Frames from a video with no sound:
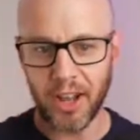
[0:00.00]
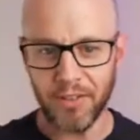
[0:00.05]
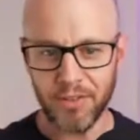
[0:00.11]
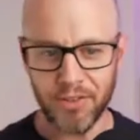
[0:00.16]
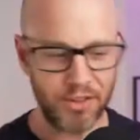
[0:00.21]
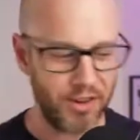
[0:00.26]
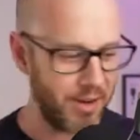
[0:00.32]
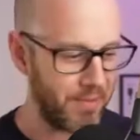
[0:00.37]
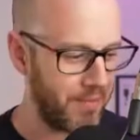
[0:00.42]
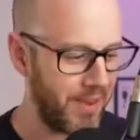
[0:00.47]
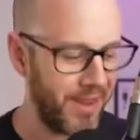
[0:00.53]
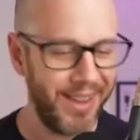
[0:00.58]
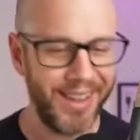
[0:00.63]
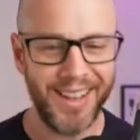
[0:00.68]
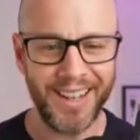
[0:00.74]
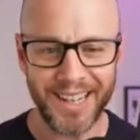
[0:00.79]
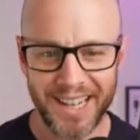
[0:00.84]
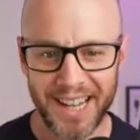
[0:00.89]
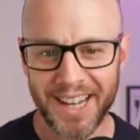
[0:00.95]
stream
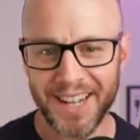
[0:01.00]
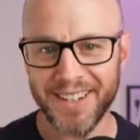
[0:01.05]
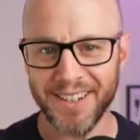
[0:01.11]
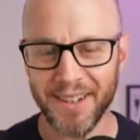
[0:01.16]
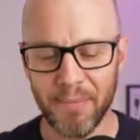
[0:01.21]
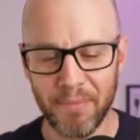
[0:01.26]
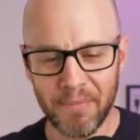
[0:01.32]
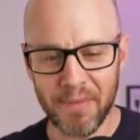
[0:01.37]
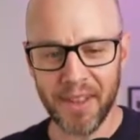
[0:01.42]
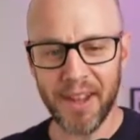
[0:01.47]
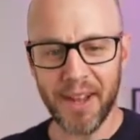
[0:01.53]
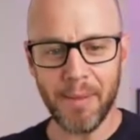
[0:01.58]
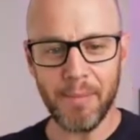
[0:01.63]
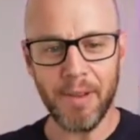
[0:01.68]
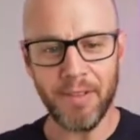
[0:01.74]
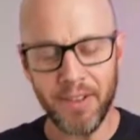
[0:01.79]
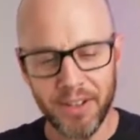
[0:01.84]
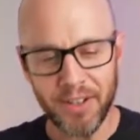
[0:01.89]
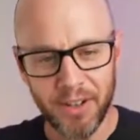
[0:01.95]
later.
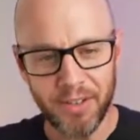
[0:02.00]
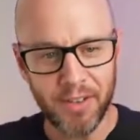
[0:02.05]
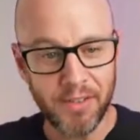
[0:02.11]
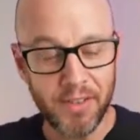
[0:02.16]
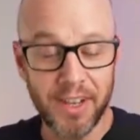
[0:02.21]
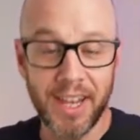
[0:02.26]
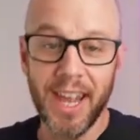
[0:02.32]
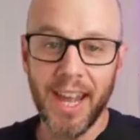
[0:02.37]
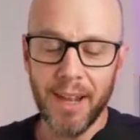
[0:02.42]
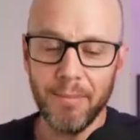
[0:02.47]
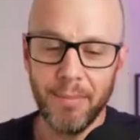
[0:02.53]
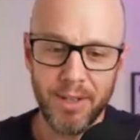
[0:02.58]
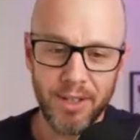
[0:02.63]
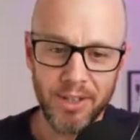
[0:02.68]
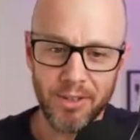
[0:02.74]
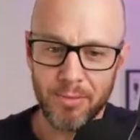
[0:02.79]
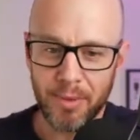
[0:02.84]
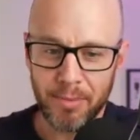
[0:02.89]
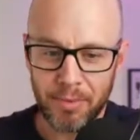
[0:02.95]
If I forget,
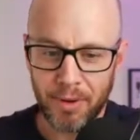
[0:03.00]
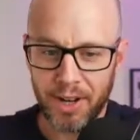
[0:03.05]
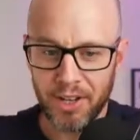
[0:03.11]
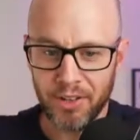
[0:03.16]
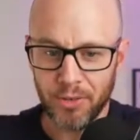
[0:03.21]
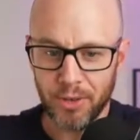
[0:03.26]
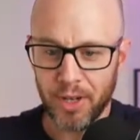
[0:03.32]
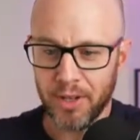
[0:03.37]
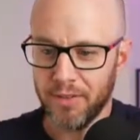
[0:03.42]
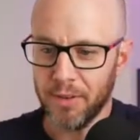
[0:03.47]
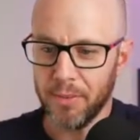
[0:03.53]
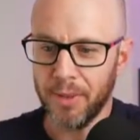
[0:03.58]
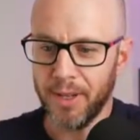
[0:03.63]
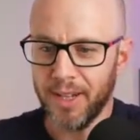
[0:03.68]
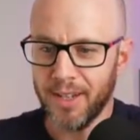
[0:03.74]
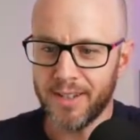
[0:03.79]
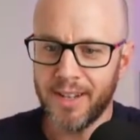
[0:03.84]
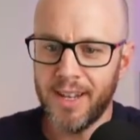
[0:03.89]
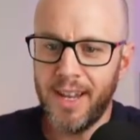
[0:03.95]
because my brain's all over the
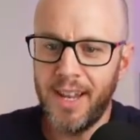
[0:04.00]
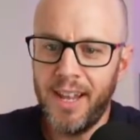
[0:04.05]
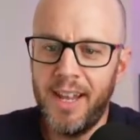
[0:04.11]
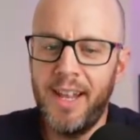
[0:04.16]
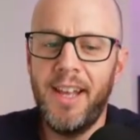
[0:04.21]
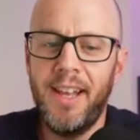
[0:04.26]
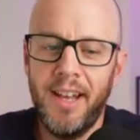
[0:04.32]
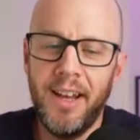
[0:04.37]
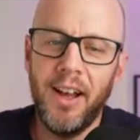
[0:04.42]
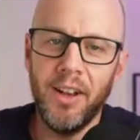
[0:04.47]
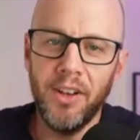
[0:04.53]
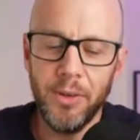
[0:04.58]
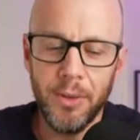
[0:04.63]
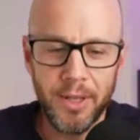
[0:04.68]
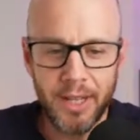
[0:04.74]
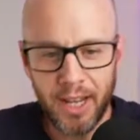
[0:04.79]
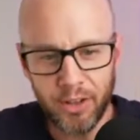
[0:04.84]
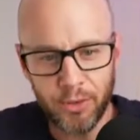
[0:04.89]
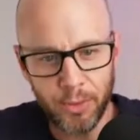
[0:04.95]
place, I'll do it
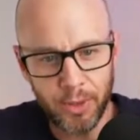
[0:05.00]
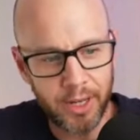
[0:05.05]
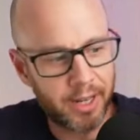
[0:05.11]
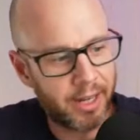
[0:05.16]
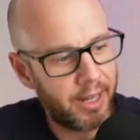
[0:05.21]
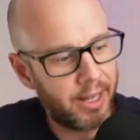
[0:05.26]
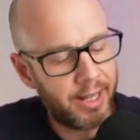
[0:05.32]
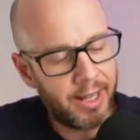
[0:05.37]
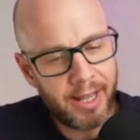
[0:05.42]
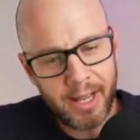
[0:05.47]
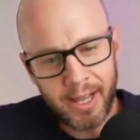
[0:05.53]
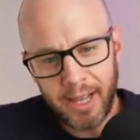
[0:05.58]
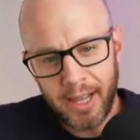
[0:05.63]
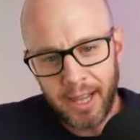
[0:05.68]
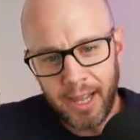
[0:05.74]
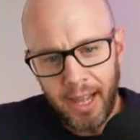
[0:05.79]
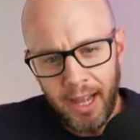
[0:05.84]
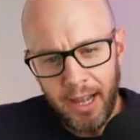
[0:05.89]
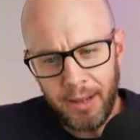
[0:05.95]
next week.
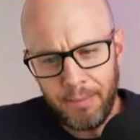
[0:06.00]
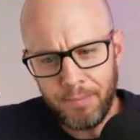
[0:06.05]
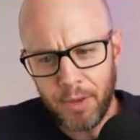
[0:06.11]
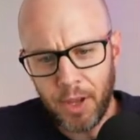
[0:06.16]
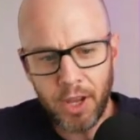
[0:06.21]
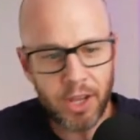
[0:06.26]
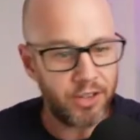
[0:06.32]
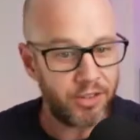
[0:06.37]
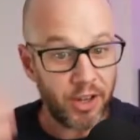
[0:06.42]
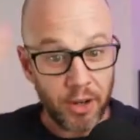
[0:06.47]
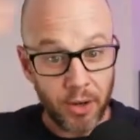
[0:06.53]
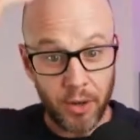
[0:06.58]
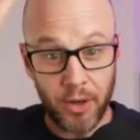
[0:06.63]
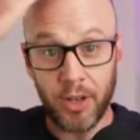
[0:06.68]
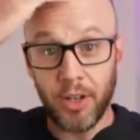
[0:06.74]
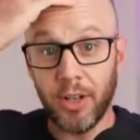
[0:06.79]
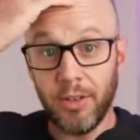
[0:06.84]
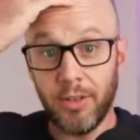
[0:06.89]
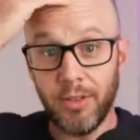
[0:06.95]
What
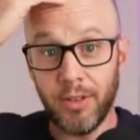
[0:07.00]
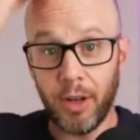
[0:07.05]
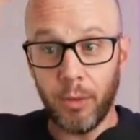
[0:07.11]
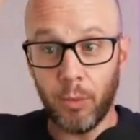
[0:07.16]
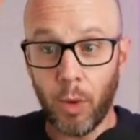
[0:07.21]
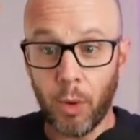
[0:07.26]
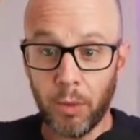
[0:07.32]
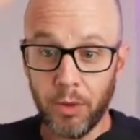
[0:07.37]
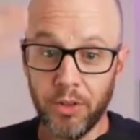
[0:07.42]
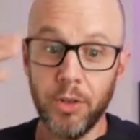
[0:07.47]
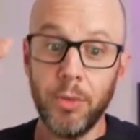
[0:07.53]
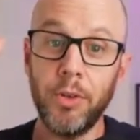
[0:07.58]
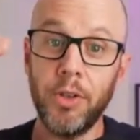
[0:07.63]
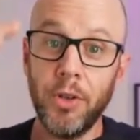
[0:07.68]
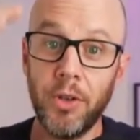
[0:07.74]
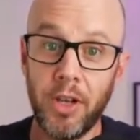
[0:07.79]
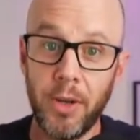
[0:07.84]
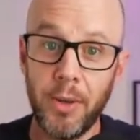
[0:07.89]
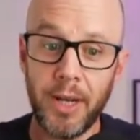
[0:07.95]
we'll do
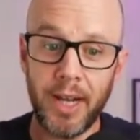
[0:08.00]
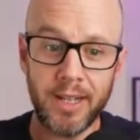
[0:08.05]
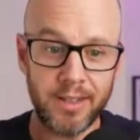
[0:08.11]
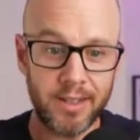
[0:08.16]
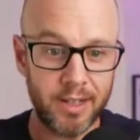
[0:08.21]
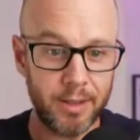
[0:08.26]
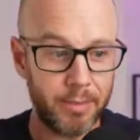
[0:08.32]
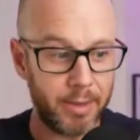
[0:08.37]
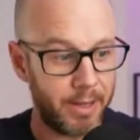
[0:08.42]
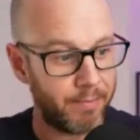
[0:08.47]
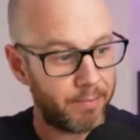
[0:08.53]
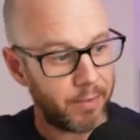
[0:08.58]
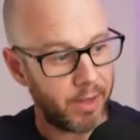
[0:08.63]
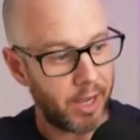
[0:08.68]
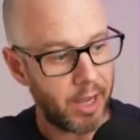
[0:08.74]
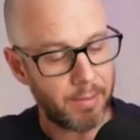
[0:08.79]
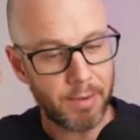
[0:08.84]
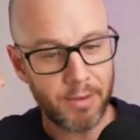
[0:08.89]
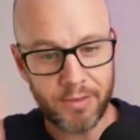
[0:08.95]
Q&As in a bit,
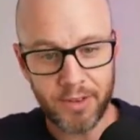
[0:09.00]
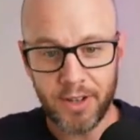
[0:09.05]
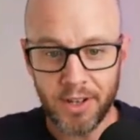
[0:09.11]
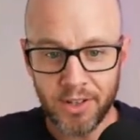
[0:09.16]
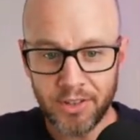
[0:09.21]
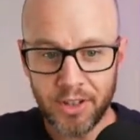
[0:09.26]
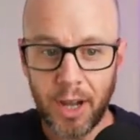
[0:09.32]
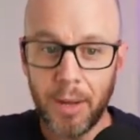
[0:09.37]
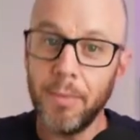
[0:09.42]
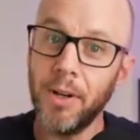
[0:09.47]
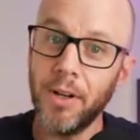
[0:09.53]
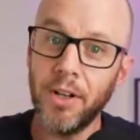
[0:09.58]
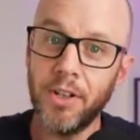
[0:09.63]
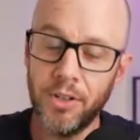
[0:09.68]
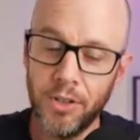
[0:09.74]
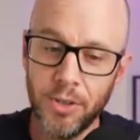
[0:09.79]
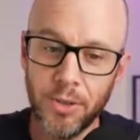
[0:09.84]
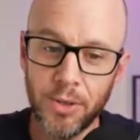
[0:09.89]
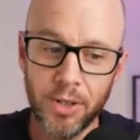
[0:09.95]
but first I'm going to
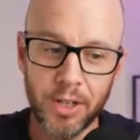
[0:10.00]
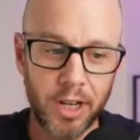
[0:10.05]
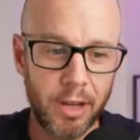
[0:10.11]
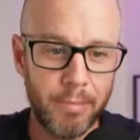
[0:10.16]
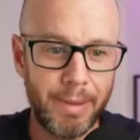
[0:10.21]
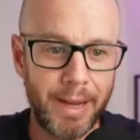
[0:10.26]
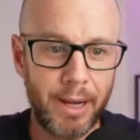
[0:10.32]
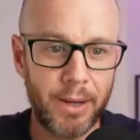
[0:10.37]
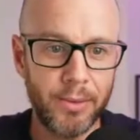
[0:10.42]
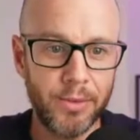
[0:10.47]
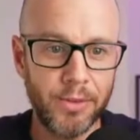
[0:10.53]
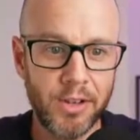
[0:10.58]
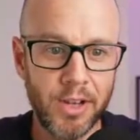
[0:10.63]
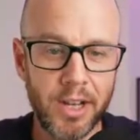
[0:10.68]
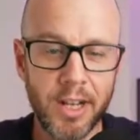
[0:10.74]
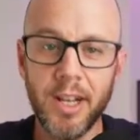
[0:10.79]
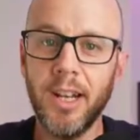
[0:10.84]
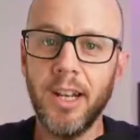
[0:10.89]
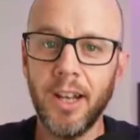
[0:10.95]
talk about
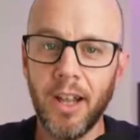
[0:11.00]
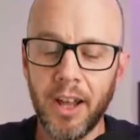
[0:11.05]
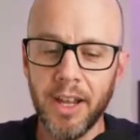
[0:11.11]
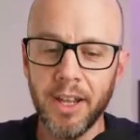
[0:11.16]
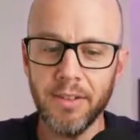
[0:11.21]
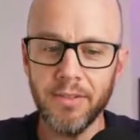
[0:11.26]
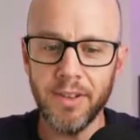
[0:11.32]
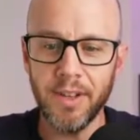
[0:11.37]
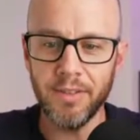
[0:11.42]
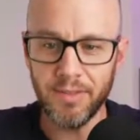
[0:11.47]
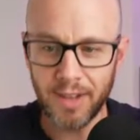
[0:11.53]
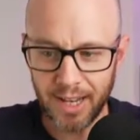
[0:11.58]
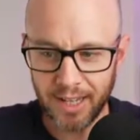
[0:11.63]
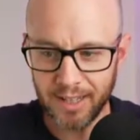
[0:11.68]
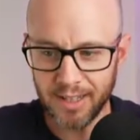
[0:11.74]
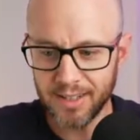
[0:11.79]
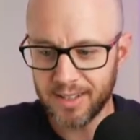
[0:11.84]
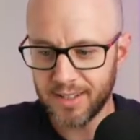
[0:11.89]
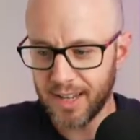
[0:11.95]
live
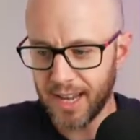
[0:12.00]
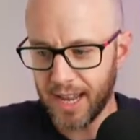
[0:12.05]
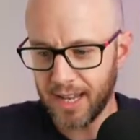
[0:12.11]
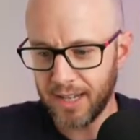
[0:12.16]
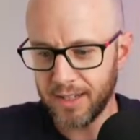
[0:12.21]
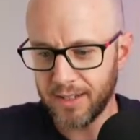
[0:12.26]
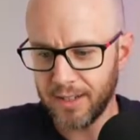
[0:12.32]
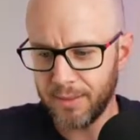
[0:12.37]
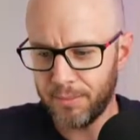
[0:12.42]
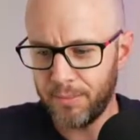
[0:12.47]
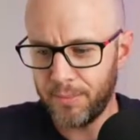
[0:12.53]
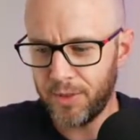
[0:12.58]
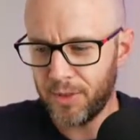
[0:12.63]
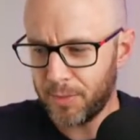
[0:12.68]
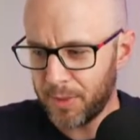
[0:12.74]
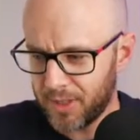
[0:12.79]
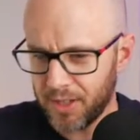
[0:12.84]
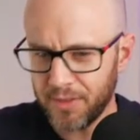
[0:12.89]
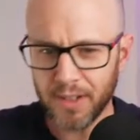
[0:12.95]
events and
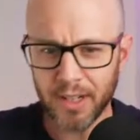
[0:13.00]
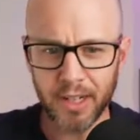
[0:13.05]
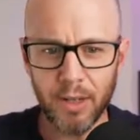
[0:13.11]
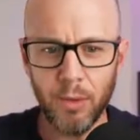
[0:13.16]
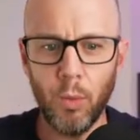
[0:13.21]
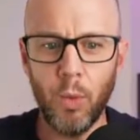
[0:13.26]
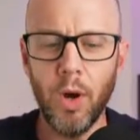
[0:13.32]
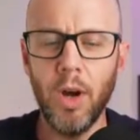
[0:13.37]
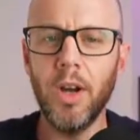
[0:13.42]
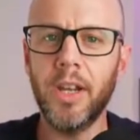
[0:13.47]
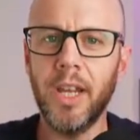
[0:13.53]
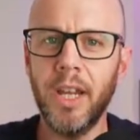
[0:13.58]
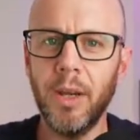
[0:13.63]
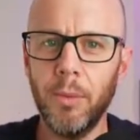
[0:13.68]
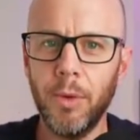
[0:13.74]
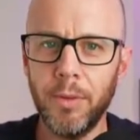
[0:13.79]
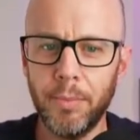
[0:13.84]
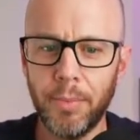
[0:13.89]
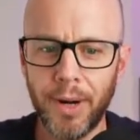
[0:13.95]
specifically working
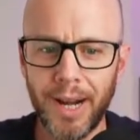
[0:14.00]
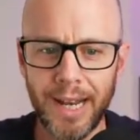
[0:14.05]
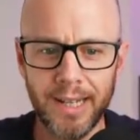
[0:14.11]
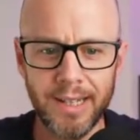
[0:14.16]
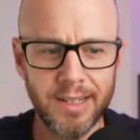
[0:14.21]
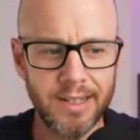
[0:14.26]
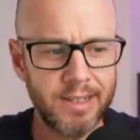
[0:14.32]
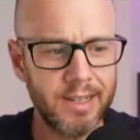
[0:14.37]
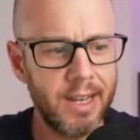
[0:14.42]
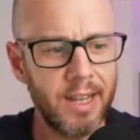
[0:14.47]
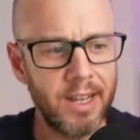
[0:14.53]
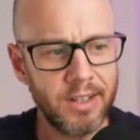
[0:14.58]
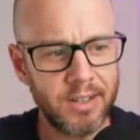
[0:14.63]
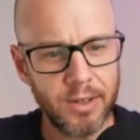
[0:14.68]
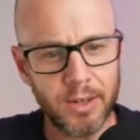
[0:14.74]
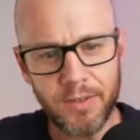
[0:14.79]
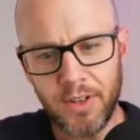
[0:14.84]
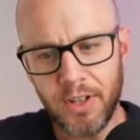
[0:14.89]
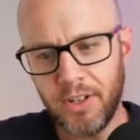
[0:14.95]
with brands. So
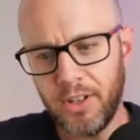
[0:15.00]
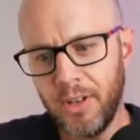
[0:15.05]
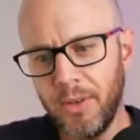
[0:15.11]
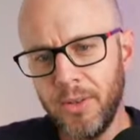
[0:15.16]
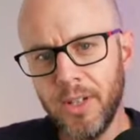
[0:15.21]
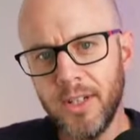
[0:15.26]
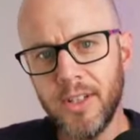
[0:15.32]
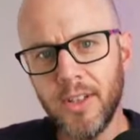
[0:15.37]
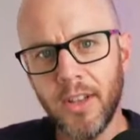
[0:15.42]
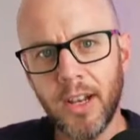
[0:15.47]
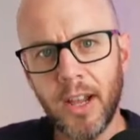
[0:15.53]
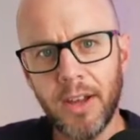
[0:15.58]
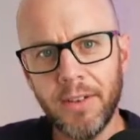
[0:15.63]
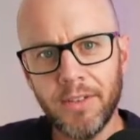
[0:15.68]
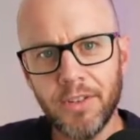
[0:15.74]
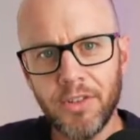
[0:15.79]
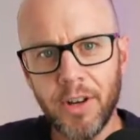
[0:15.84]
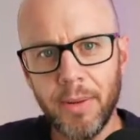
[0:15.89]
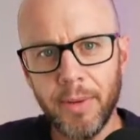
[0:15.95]
if you tuned into the live
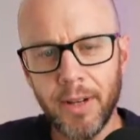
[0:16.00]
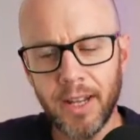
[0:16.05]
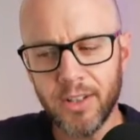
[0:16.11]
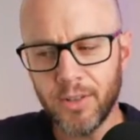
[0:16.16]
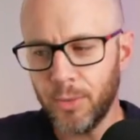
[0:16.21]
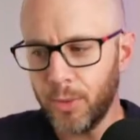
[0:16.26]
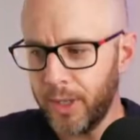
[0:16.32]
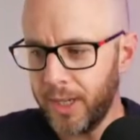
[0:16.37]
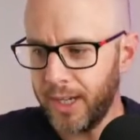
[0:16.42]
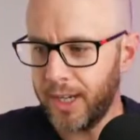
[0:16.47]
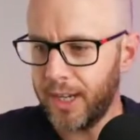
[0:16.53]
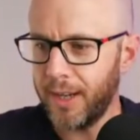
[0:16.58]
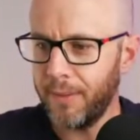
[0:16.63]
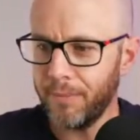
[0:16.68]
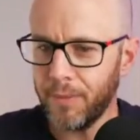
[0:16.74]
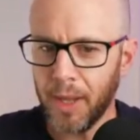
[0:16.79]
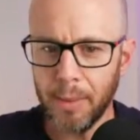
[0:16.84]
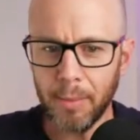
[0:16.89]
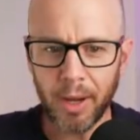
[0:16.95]
stream last week,
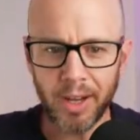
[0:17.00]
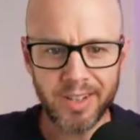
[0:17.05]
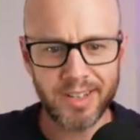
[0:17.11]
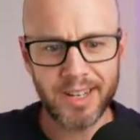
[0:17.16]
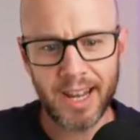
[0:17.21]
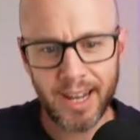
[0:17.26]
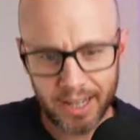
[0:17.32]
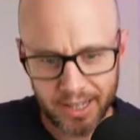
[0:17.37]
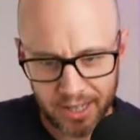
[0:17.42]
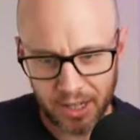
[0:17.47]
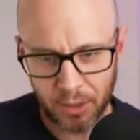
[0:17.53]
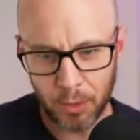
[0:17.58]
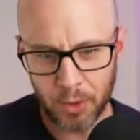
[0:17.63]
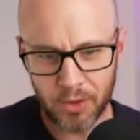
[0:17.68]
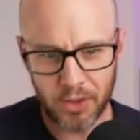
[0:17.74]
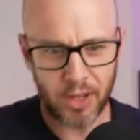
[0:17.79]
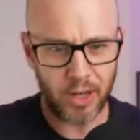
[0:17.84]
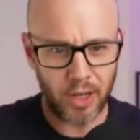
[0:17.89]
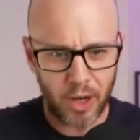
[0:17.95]
I sat here with
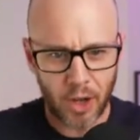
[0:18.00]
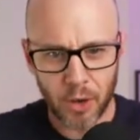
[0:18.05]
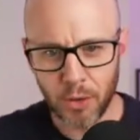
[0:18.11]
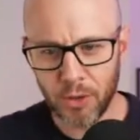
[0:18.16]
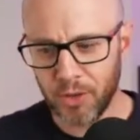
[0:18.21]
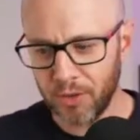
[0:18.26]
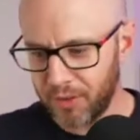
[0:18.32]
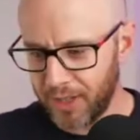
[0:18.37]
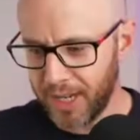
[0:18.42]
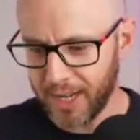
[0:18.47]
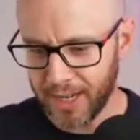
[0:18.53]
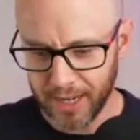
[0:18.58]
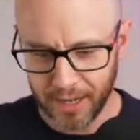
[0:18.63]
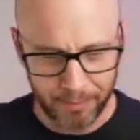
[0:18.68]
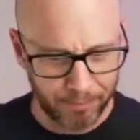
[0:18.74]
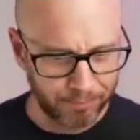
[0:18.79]
loads of gear,